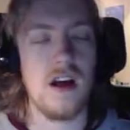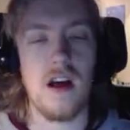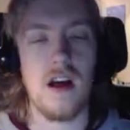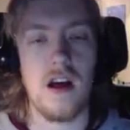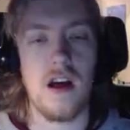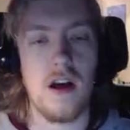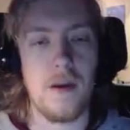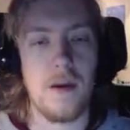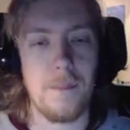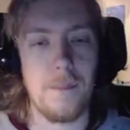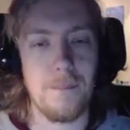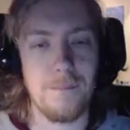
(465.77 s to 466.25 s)

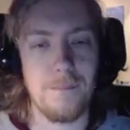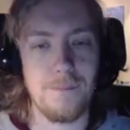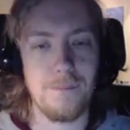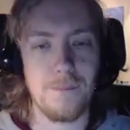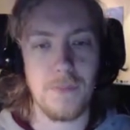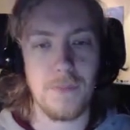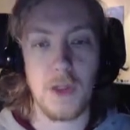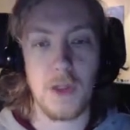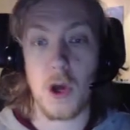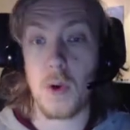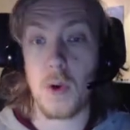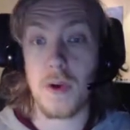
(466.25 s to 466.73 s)

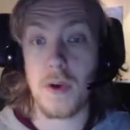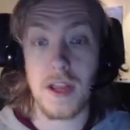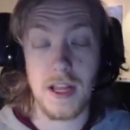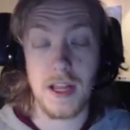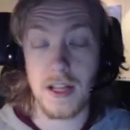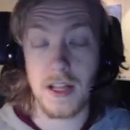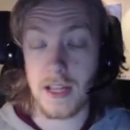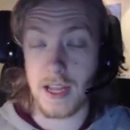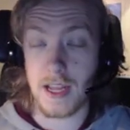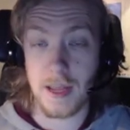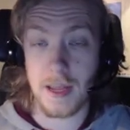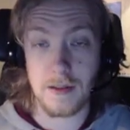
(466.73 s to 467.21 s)
no
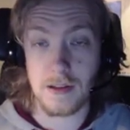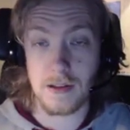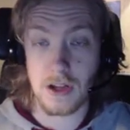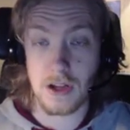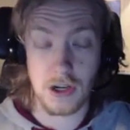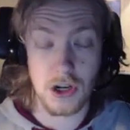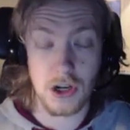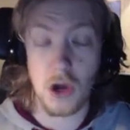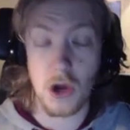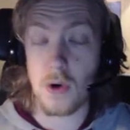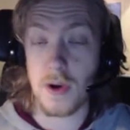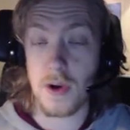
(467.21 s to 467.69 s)
healing
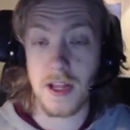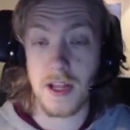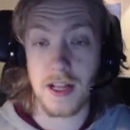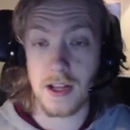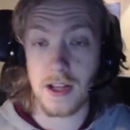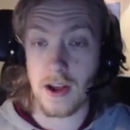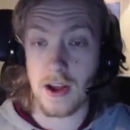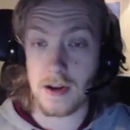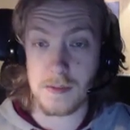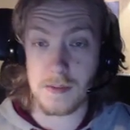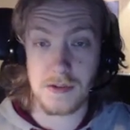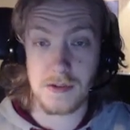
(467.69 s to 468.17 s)

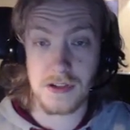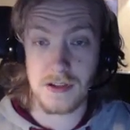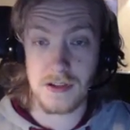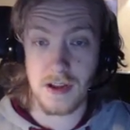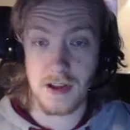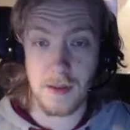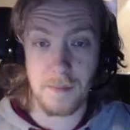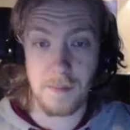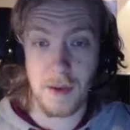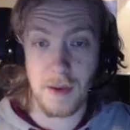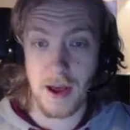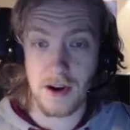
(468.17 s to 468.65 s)
items
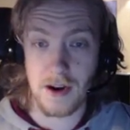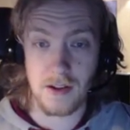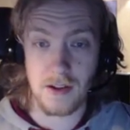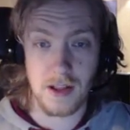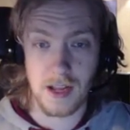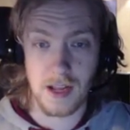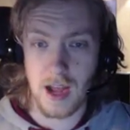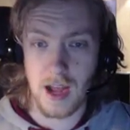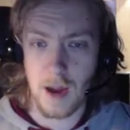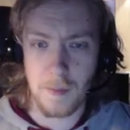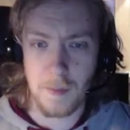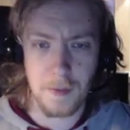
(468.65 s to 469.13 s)
in battle,
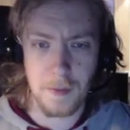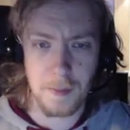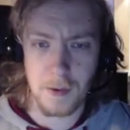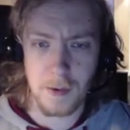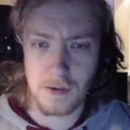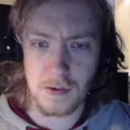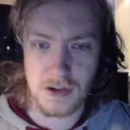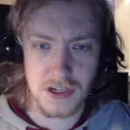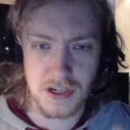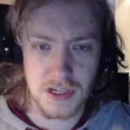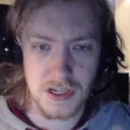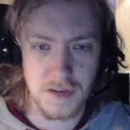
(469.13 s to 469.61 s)
like hyper
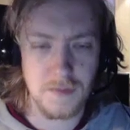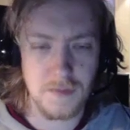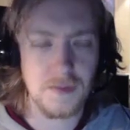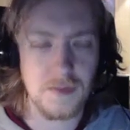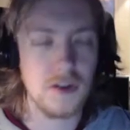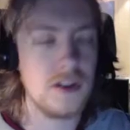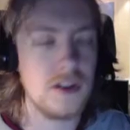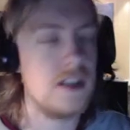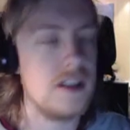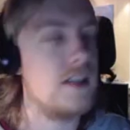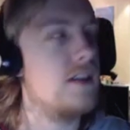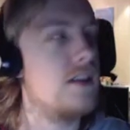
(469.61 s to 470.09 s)
potions and
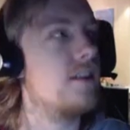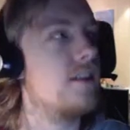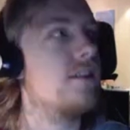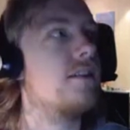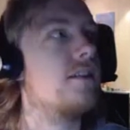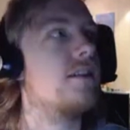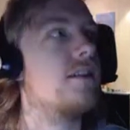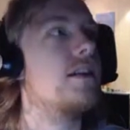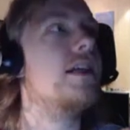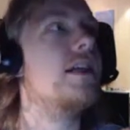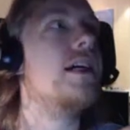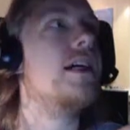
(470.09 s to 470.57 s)
full
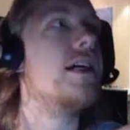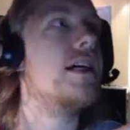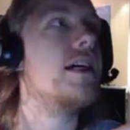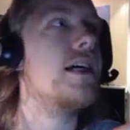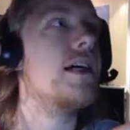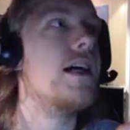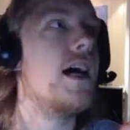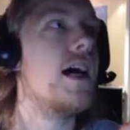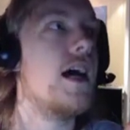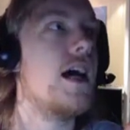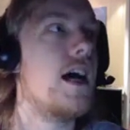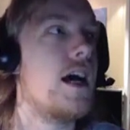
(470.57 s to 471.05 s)
heals.
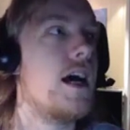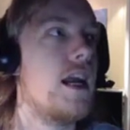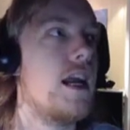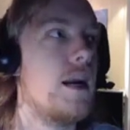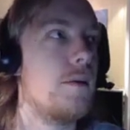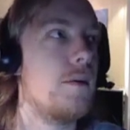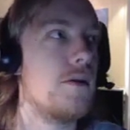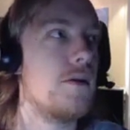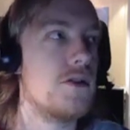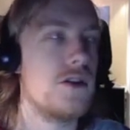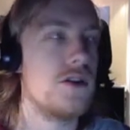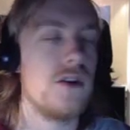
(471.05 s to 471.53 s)
And
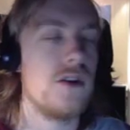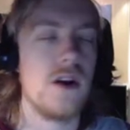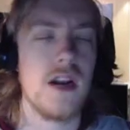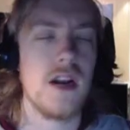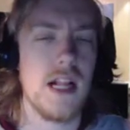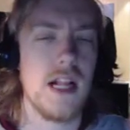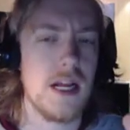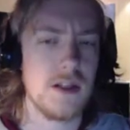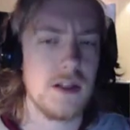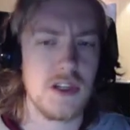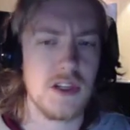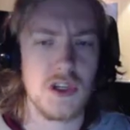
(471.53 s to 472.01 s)
I'm also not
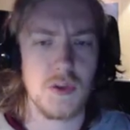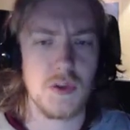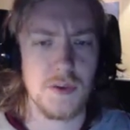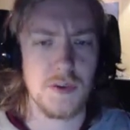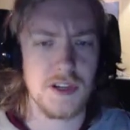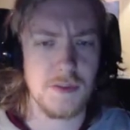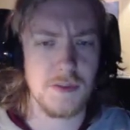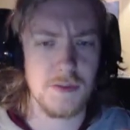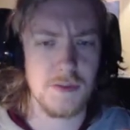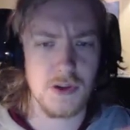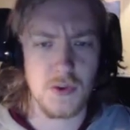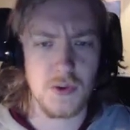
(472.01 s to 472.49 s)
allowed to
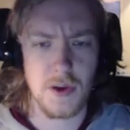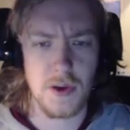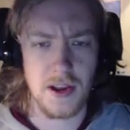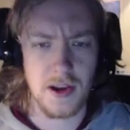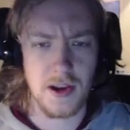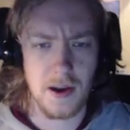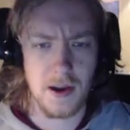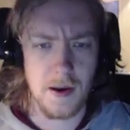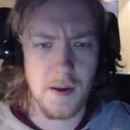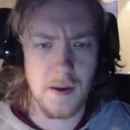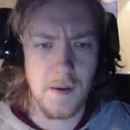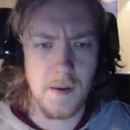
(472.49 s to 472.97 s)
switch
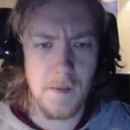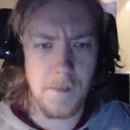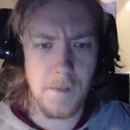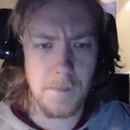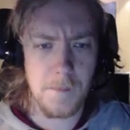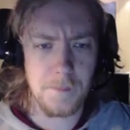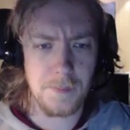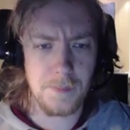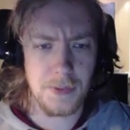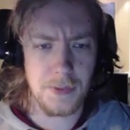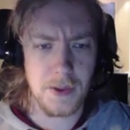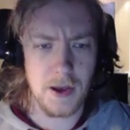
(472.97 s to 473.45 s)
between
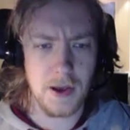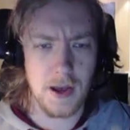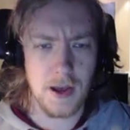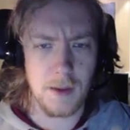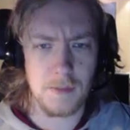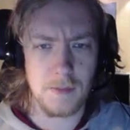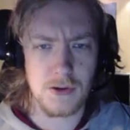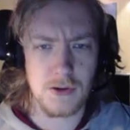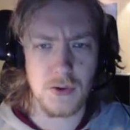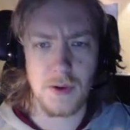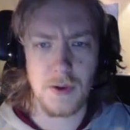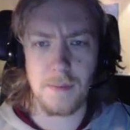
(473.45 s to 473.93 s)

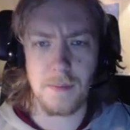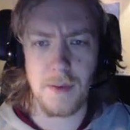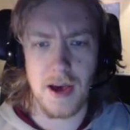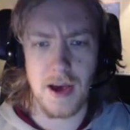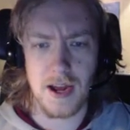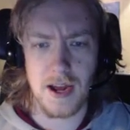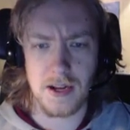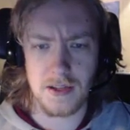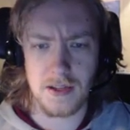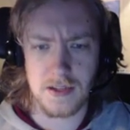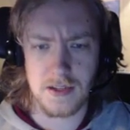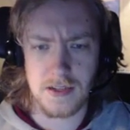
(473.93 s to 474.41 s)

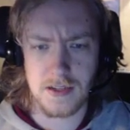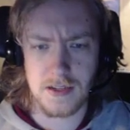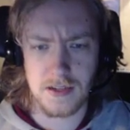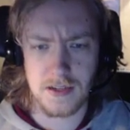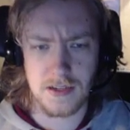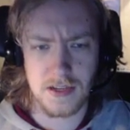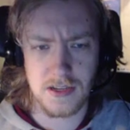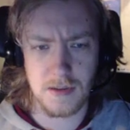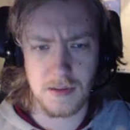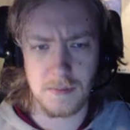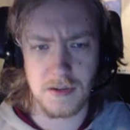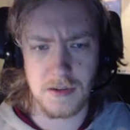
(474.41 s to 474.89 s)
battles,
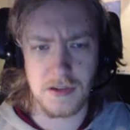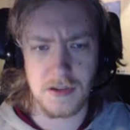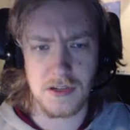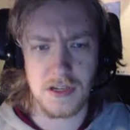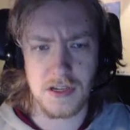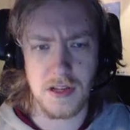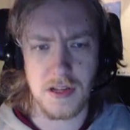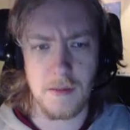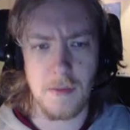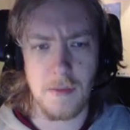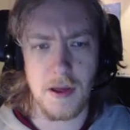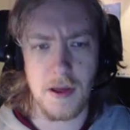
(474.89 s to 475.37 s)
because
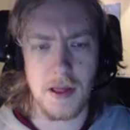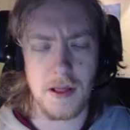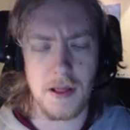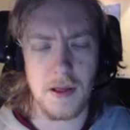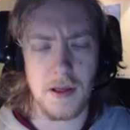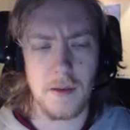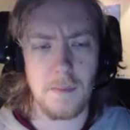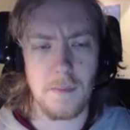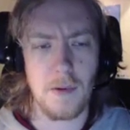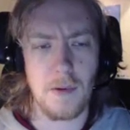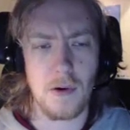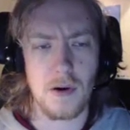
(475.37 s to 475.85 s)
sometimes
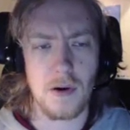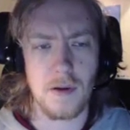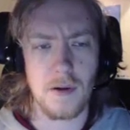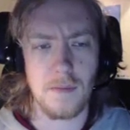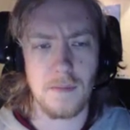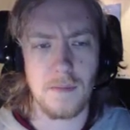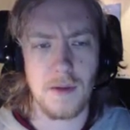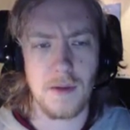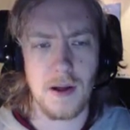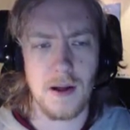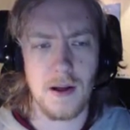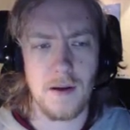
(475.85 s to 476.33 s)
the
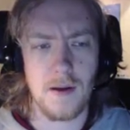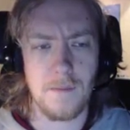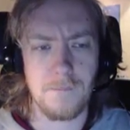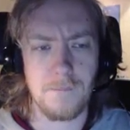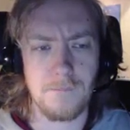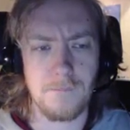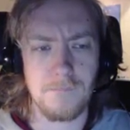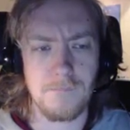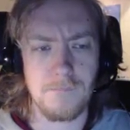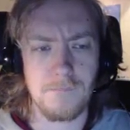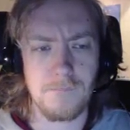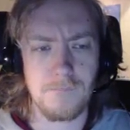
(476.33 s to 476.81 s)
opponent
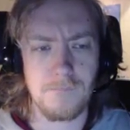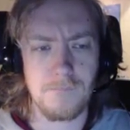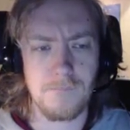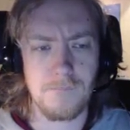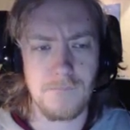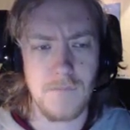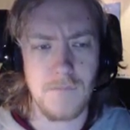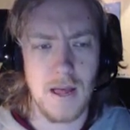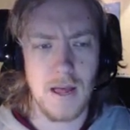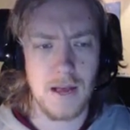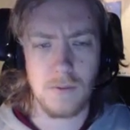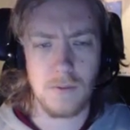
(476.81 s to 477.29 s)

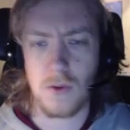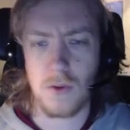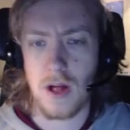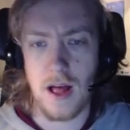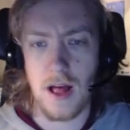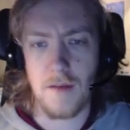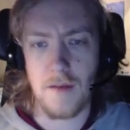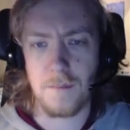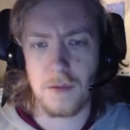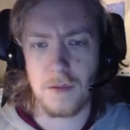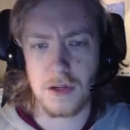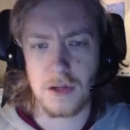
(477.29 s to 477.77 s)
will
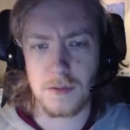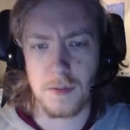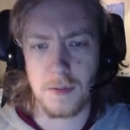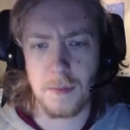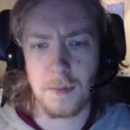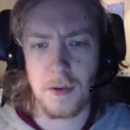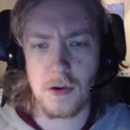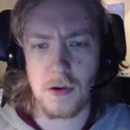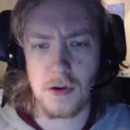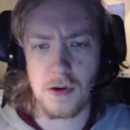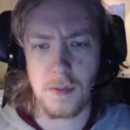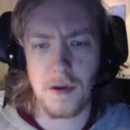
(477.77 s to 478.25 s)
have
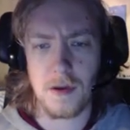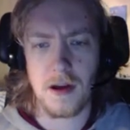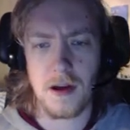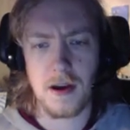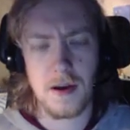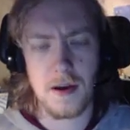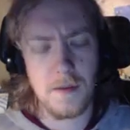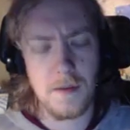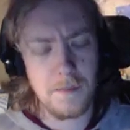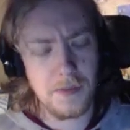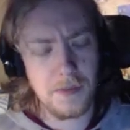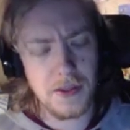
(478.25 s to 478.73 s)
multiple
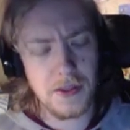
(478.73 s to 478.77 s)
Pokemon,